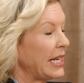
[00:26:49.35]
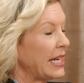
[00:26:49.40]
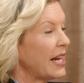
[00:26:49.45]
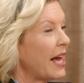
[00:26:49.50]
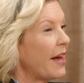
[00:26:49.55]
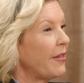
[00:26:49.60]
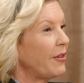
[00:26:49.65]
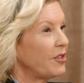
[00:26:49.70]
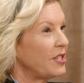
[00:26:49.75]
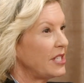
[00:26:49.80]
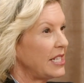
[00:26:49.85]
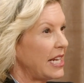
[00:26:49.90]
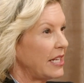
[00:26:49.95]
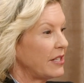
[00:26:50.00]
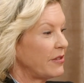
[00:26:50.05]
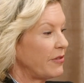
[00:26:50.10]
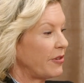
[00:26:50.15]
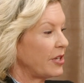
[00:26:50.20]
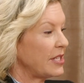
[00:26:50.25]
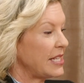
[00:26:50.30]
In other
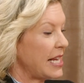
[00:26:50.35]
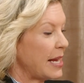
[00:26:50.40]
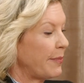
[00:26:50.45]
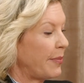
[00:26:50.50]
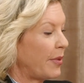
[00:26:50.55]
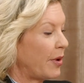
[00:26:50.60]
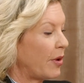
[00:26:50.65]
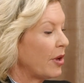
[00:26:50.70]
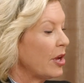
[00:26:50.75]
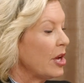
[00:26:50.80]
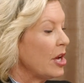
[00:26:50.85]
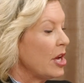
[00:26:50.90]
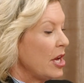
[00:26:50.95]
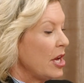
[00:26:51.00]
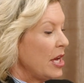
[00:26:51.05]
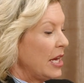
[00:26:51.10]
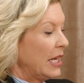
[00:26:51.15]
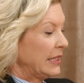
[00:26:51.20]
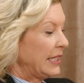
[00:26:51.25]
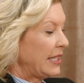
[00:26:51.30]
states, for example,
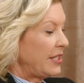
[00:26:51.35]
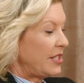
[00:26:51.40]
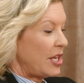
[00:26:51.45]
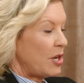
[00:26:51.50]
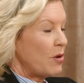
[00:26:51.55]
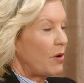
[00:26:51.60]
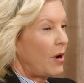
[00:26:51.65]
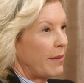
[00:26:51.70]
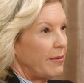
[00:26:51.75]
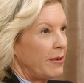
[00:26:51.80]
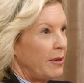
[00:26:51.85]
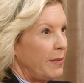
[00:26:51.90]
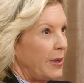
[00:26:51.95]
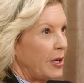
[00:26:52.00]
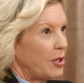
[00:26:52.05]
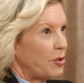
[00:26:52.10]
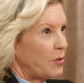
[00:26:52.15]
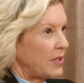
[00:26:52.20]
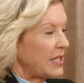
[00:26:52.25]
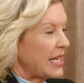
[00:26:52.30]
let's say you come to the
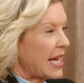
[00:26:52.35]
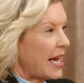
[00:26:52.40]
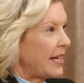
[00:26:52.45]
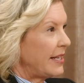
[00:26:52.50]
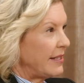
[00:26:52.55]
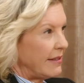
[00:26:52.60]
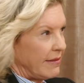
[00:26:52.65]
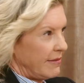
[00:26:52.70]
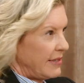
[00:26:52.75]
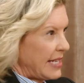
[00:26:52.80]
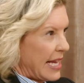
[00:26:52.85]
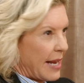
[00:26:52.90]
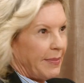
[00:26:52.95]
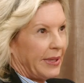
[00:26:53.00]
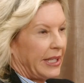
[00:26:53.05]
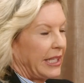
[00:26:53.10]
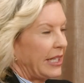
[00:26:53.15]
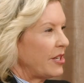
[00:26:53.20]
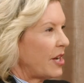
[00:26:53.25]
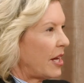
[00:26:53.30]
marriage with $10 million,